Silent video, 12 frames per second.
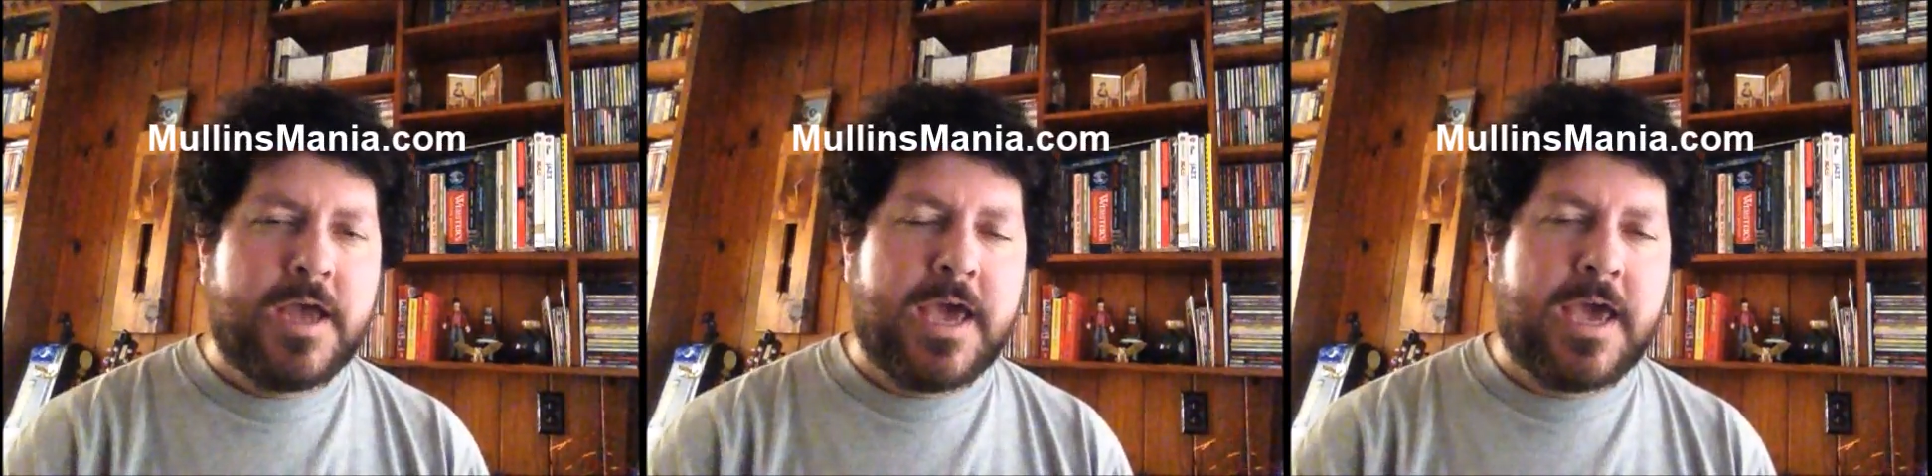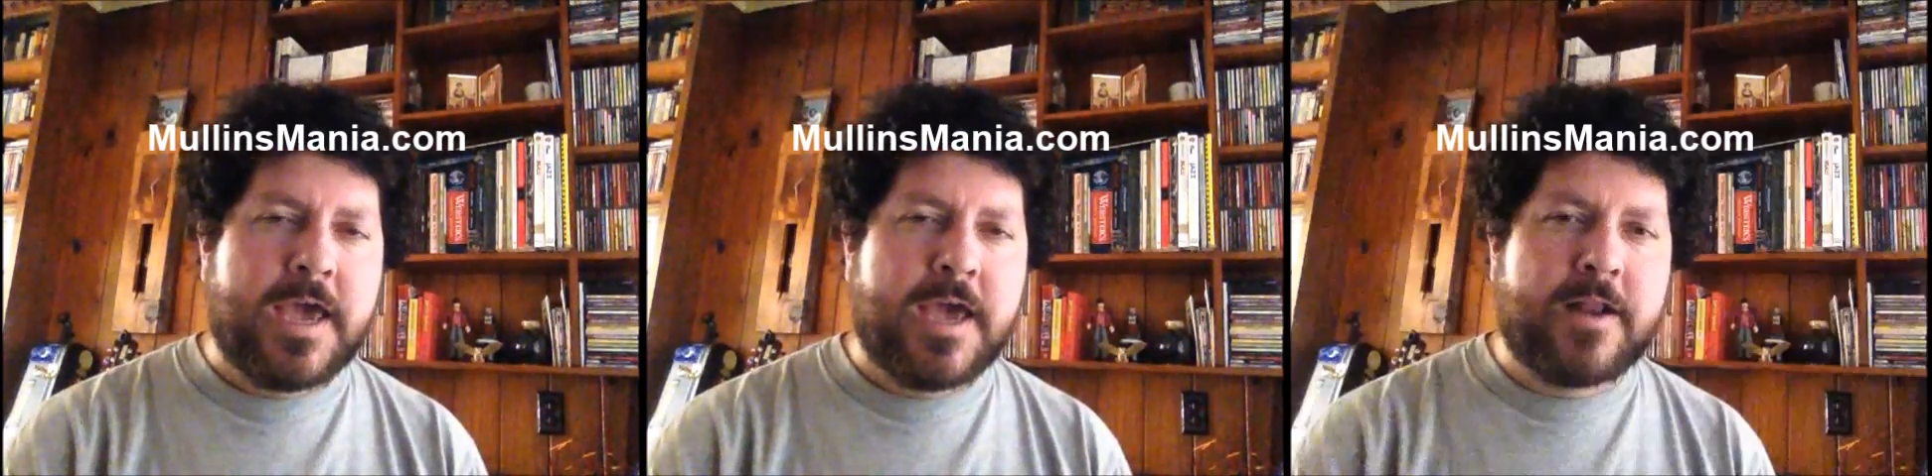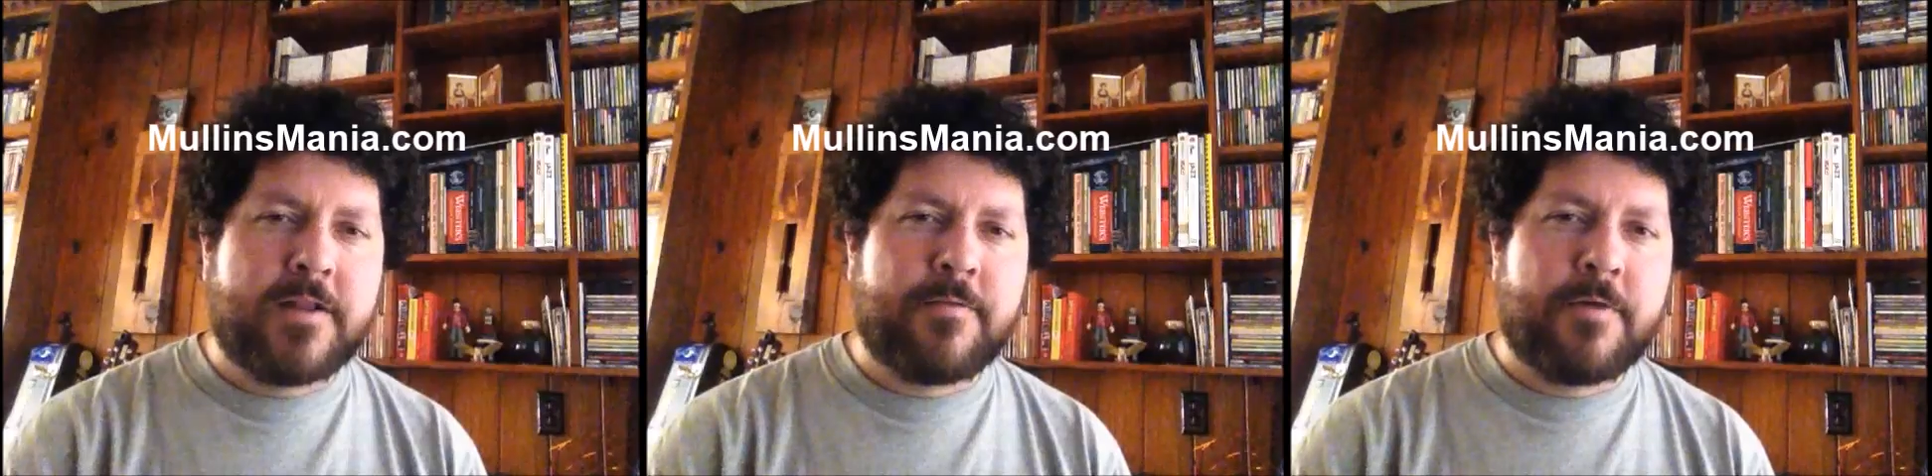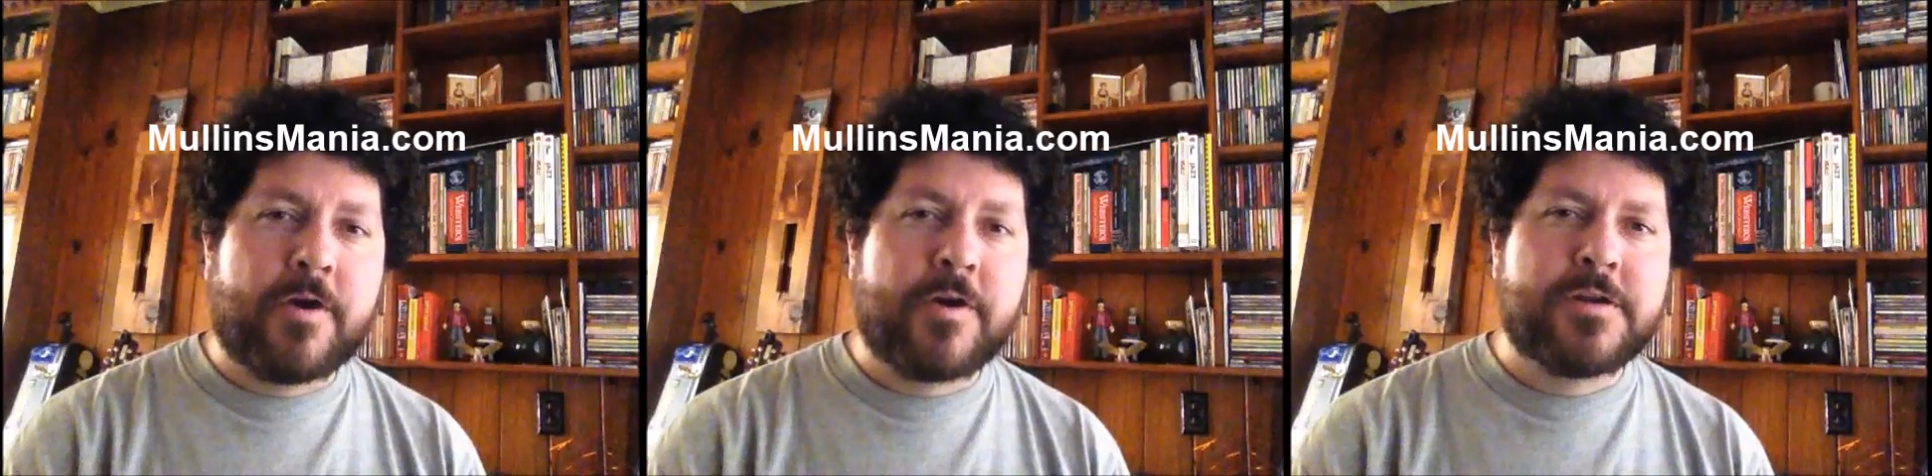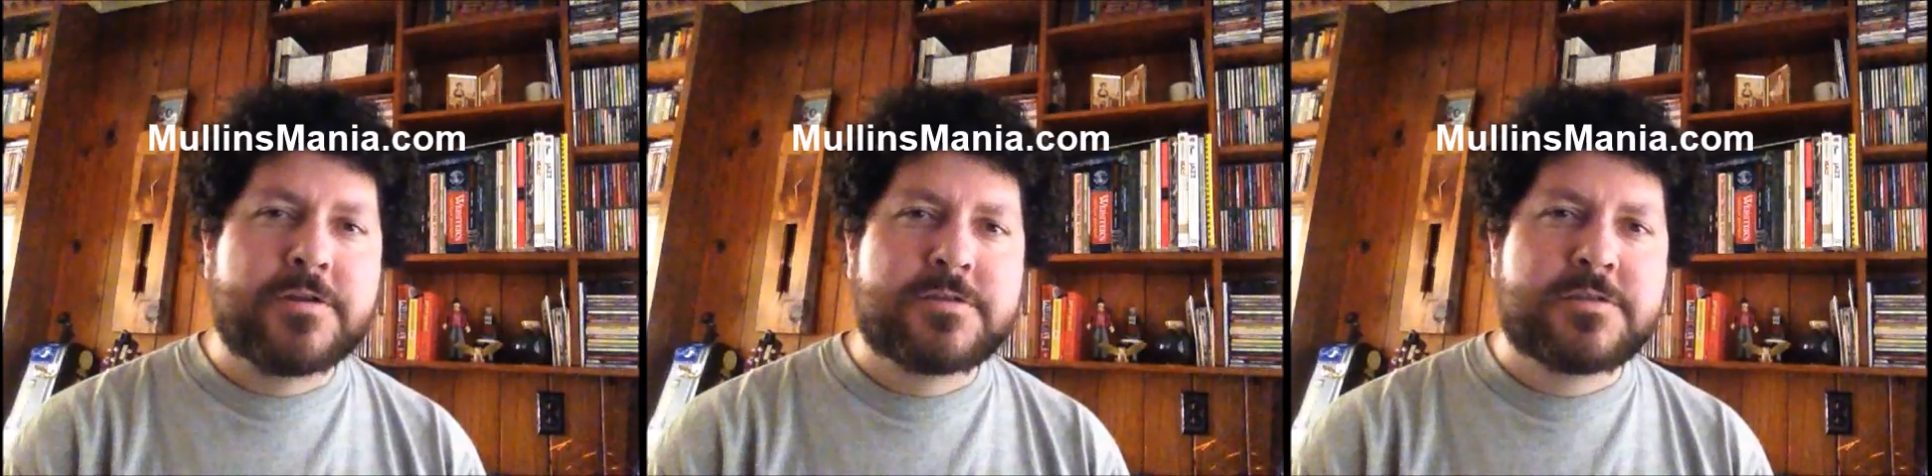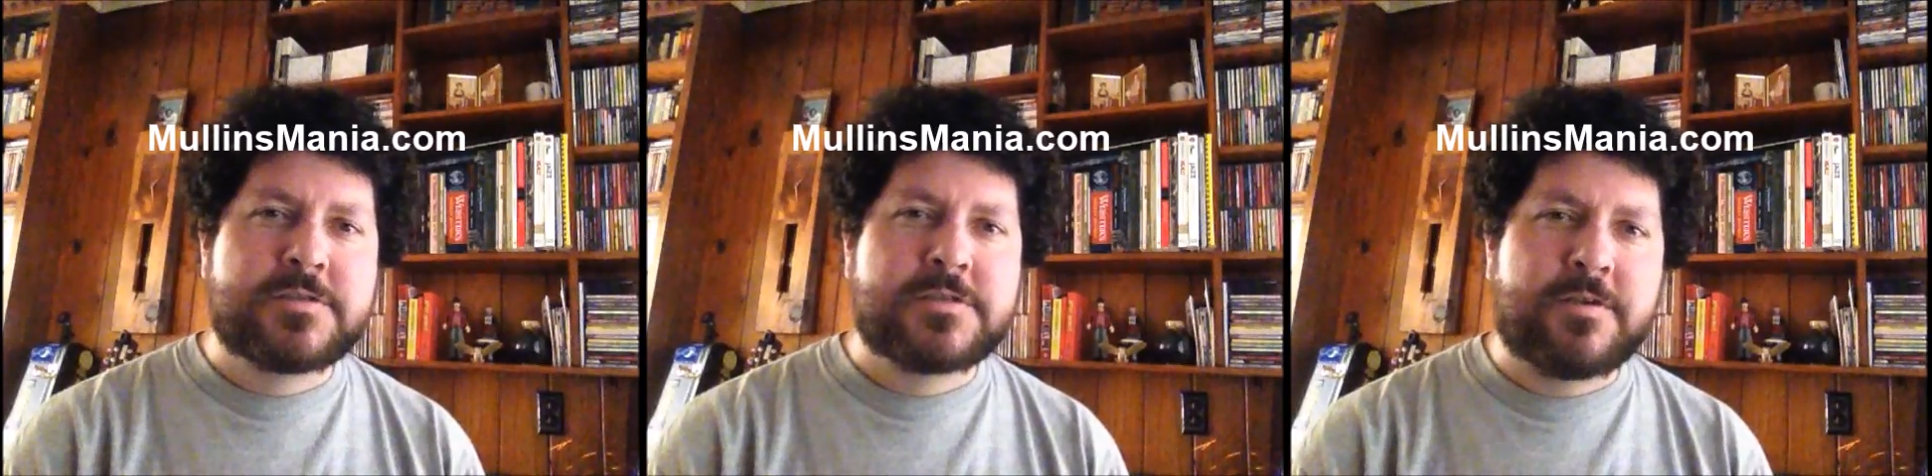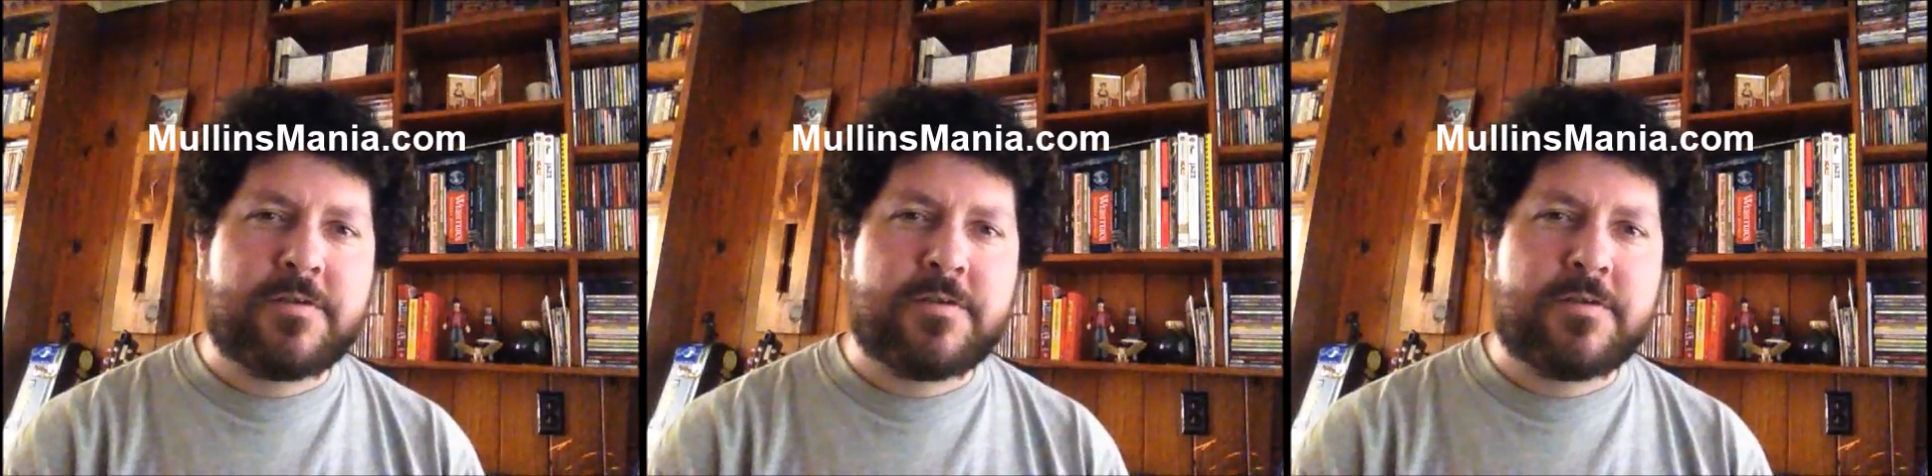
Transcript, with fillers: and artists.